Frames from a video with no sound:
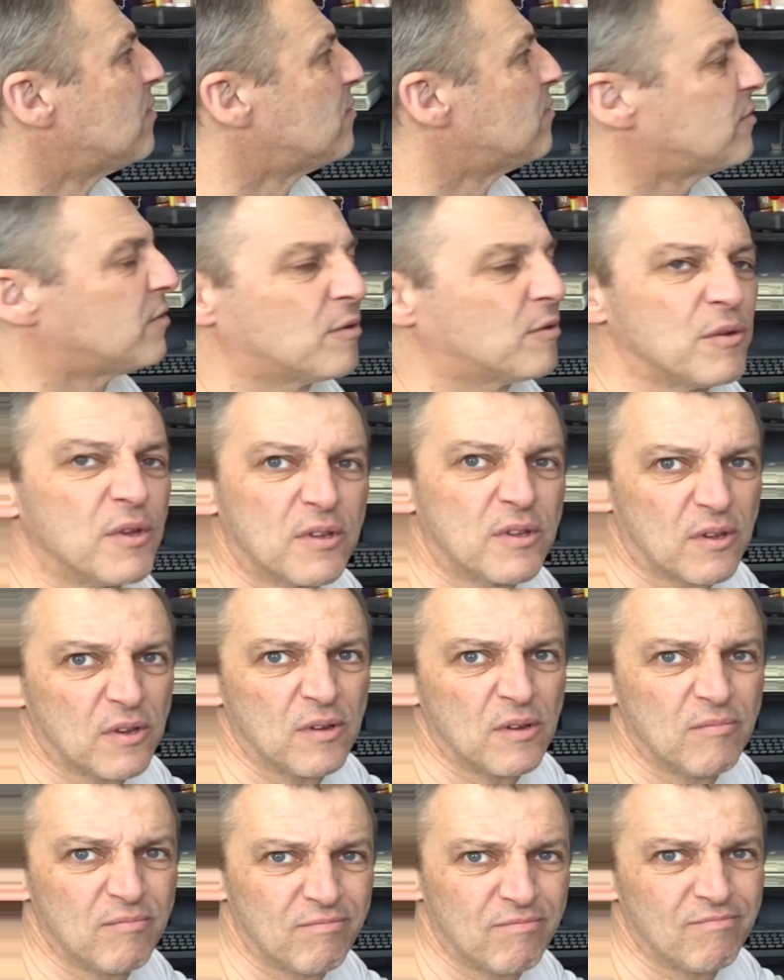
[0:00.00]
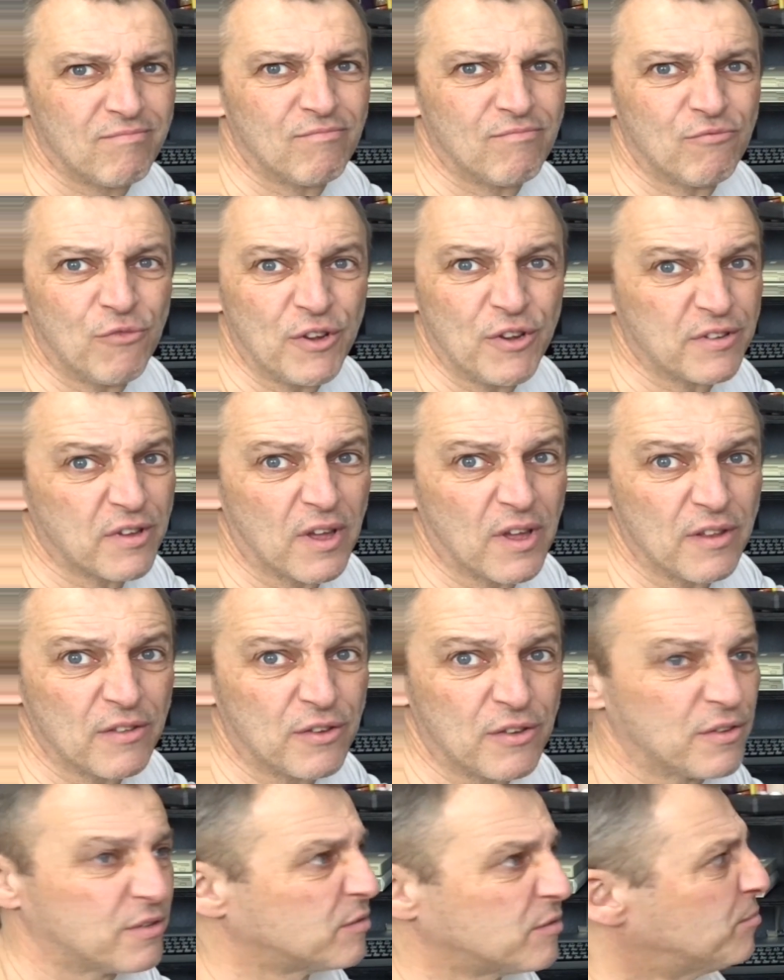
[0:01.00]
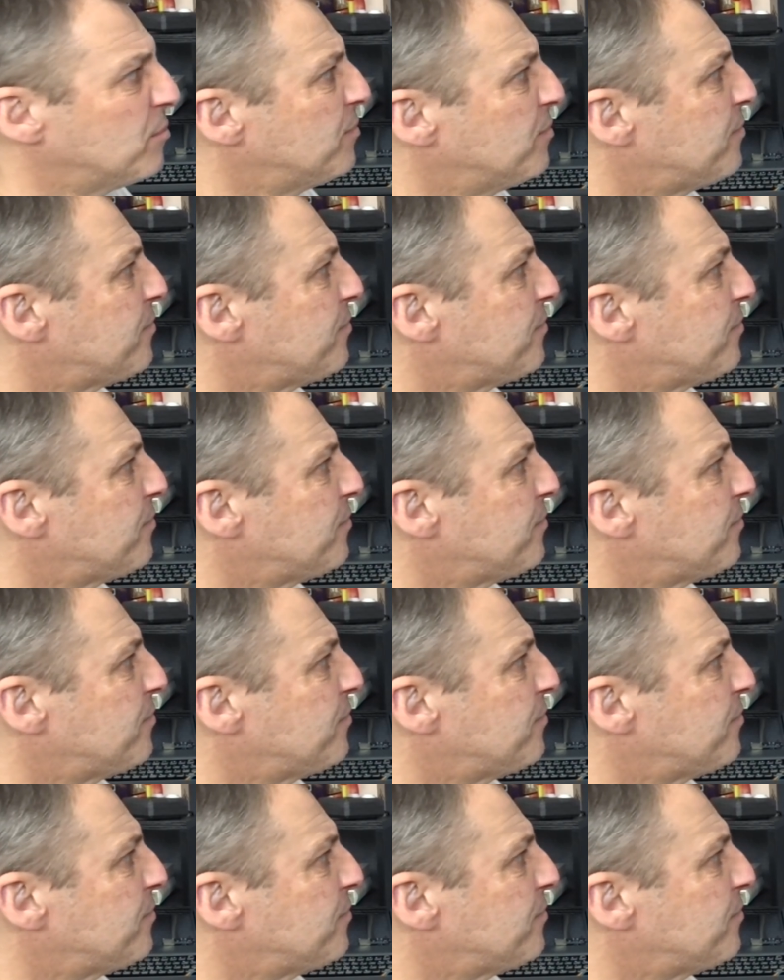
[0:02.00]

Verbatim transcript: You don't need to restart the system.